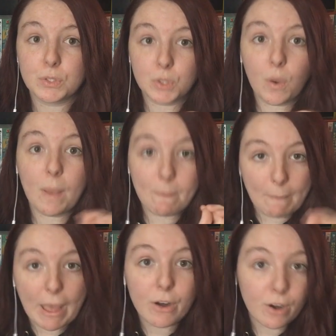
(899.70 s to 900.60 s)
so I
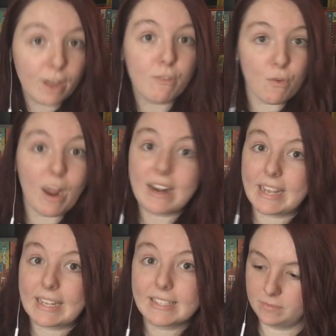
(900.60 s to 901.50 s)
better have read
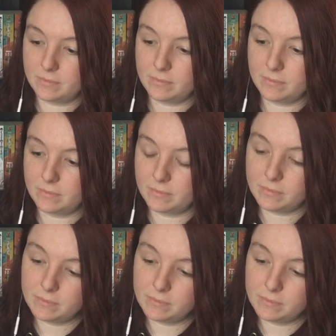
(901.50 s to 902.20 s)
it. And that